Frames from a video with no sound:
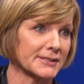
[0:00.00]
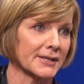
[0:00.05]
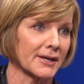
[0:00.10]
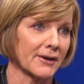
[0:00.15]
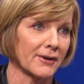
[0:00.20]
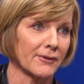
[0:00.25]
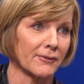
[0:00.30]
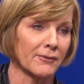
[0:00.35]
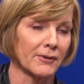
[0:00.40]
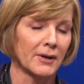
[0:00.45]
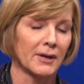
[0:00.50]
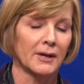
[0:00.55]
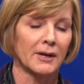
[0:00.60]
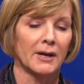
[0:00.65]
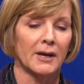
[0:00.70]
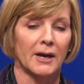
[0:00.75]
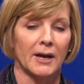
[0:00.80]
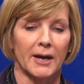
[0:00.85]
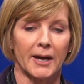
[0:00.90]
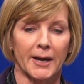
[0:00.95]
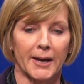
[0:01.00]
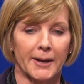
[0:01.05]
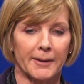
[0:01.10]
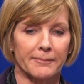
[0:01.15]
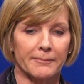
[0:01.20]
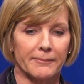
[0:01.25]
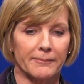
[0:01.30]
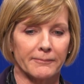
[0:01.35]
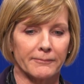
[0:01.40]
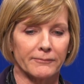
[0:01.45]
So,
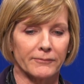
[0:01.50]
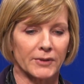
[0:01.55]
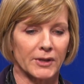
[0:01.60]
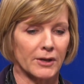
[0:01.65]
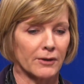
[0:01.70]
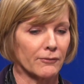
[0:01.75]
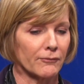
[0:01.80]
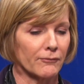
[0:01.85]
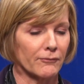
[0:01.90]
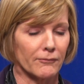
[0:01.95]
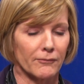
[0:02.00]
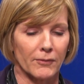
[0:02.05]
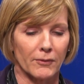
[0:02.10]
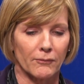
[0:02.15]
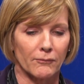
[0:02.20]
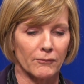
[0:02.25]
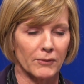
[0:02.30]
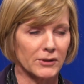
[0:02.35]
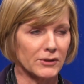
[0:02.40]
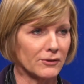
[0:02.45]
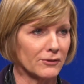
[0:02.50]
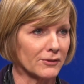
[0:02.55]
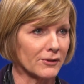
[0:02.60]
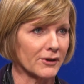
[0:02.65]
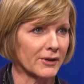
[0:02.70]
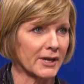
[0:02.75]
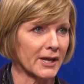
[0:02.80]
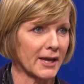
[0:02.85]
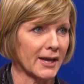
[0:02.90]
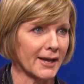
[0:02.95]
you know, when you
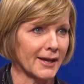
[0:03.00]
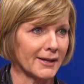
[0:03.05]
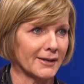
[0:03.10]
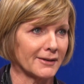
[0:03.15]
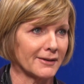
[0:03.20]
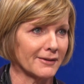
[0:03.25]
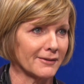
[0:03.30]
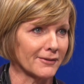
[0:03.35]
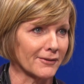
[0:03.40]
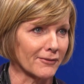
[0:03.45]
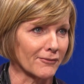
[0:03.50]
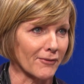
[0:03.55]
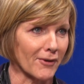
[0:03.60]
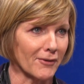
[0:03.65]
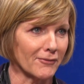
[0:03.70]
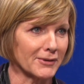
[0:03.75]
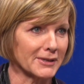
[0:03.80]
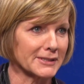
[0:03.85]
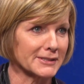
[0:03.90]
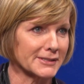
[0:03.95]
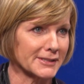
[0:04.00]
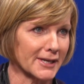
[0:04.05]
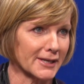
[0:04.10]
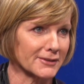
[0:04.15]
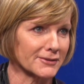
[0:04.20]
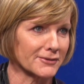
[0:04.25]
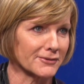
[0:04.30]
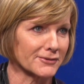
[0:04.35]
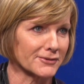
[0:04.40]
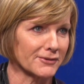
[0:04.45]
look at the growing
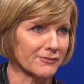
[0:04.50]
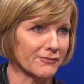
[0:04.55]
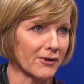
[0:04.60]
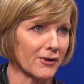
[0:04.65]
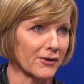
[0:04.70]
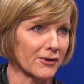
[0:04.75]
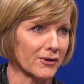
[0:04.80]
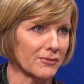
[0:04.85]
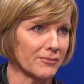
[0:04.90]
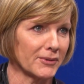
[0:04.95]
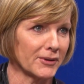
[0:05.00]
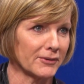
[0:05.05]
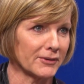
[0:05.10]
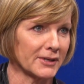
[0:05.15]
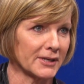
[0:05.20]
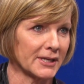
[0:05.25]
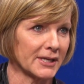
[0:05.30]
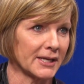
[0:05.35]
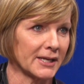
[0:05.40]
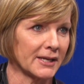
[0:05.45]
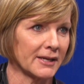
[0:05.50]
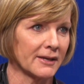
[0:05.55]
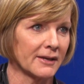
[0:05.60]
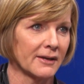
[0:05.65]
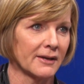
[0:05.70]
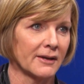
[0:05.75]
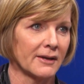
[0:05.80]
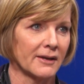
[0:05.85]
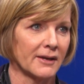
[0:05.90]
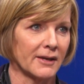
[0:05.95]
sectors of our community
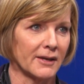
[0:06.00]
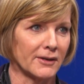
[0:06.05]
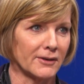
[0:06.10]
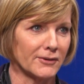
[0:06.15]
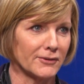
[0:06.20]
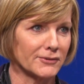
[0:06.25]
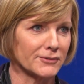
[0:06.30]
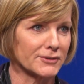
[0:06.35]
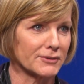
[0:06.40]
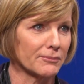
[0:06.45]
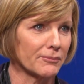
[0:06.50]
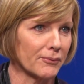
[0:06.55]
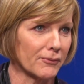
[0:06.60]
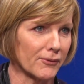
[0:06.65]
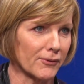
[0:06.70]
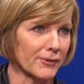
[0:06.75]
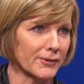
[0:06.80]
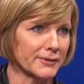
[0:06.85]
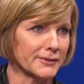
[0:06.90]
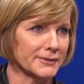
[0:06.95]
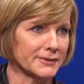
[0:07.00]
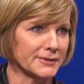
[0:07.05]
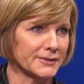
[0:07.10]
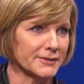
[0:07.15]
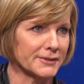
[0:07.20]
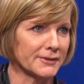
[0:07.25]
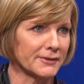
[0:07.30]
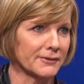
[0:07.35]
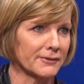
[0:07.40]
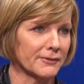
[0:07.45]
and who's important
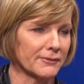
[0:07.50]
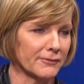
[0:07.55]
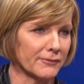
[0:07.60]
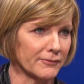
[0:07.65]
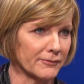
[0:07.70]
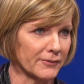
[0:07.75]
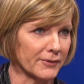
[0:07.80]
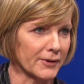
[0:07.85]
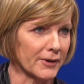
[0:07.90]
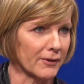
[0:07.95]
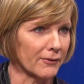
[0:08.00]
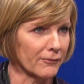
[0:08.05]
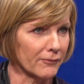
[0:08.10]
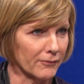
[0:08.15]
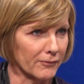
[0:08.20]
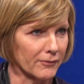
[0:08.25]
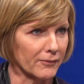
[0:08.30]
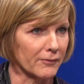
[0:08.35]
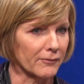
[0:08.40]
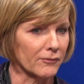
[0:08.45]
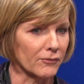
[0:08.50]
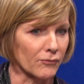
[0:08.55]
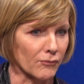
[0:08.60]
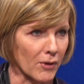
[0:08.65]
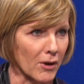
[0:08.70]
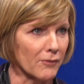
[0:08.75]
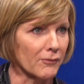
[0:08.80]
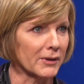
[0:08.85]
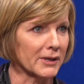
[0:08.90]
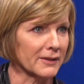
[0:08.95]
to, you know,
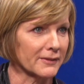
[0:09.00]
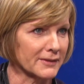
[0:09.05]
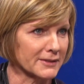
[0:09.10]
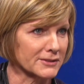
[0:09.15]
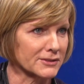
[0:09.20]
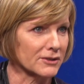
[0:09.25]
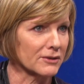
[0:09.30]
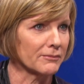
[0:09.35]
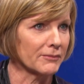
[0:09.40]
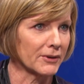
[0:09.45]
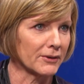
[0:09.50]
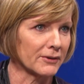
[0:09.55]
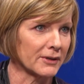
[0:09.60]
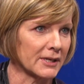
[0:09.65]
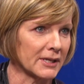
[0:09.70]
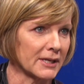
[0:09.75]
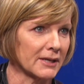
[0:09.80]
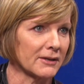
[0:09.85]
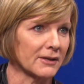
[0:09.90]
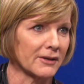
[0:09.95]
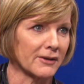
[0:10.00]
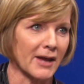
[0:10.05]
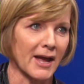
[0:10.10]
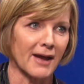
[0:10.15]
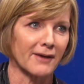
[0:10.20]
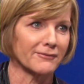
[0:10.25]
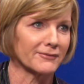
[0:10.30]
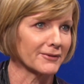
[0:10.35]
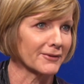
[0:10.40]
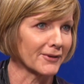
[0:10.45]
growing this community, you
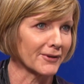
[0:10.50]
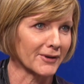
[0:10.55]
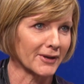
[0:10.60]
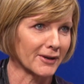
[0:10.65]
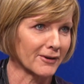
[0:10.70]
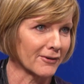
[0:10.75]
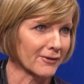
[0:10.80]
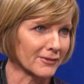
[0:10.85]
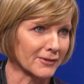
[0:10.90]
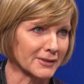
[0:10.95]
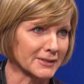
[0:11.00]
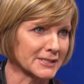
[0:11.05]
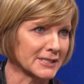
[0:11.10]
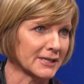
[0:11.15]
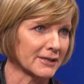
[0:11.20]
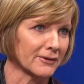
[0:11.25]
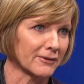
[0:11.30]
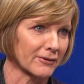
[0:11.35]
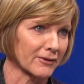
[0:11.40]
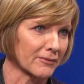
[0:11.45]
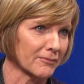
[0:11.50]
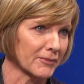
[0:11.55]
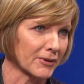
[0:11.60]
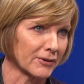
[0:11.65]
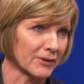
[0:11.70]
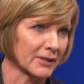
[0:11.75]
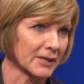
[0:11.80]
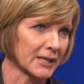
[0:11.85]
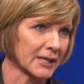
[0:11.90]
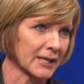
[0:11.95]
have to look at our Latino
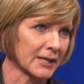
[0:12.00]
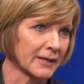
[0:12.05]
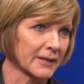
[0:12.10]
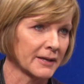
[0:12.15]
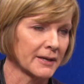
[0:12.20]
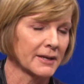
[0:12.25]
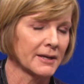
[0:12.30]
community.